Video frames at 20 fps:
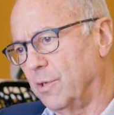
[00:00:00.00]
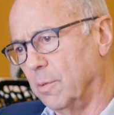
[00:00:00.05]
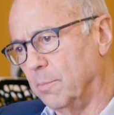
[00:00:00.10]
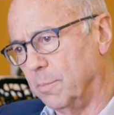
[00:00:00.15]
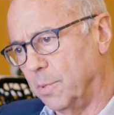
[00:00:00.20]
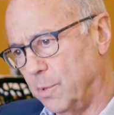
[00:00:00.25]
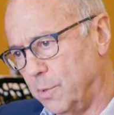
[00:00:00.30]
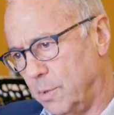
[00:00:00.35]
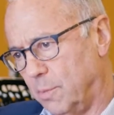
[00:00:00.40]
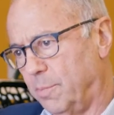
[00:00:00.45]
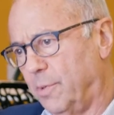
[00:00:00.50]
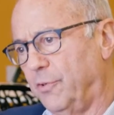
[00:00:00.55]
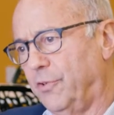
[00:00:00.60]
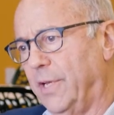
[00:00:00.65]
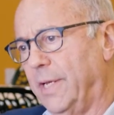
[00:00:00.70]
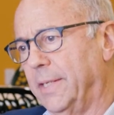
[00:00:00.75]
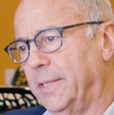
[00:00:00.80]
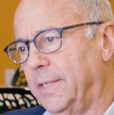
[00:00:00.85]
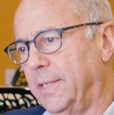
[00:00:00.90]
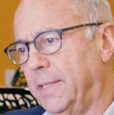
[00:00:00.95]

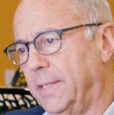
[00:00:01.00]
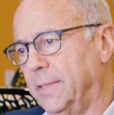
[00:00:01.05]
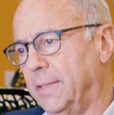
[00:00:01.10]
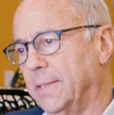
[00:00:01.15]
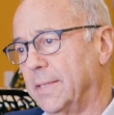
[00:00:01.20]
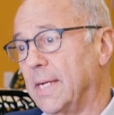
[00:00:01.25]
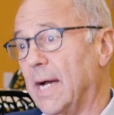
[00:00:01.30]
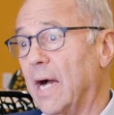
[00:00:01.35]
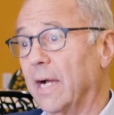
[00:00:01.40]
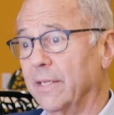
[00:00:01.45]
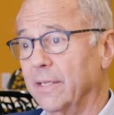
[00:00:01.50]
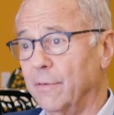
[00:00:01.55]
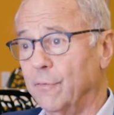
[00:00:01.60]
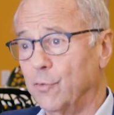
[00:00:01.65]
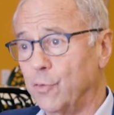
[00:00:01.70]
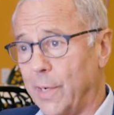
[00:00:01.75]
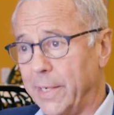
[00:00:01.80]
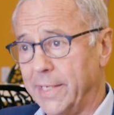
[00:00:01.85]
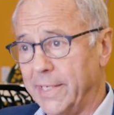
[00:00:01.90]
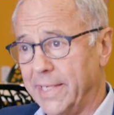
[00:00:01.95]
computer-presented, cognitive
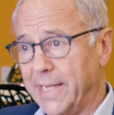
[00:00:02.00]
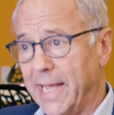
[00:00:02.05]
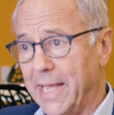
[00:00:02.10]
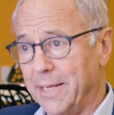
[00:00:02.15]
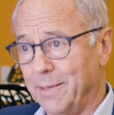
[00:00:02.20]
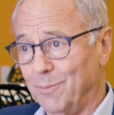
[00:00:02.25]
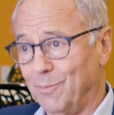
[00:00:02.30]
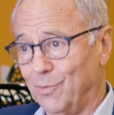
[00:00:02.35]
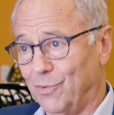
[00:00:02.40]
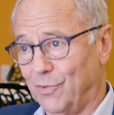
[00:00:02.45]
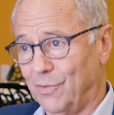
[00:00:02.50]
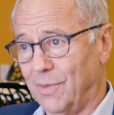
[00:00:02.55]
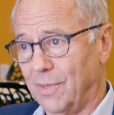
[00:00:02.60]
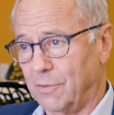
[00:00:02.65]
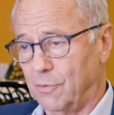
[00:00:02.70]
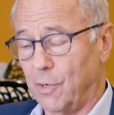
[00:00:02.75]
training games,